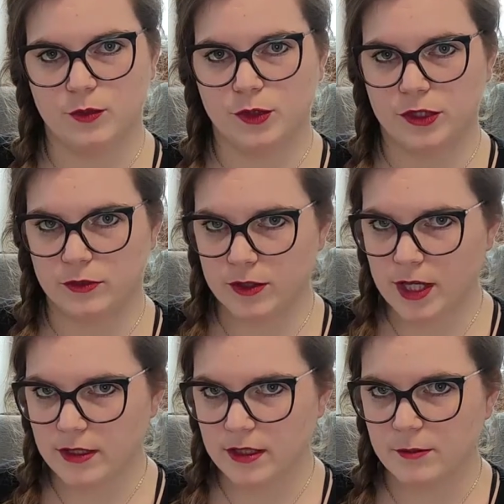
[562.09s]
would do
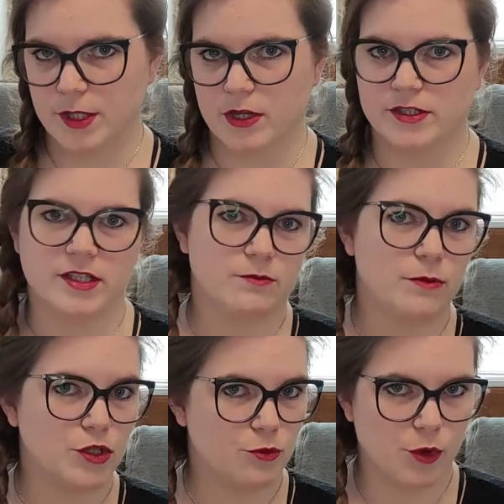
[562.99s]
that, because it's
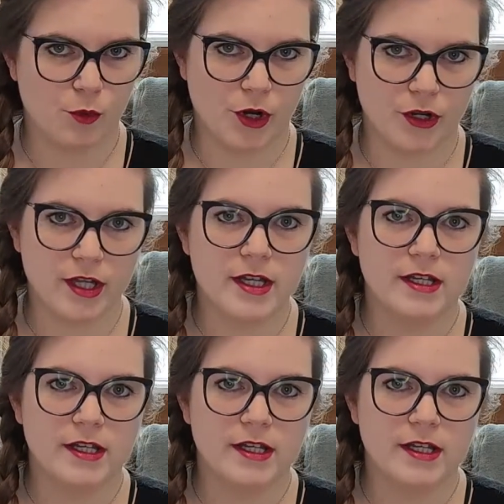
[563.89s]
much more work.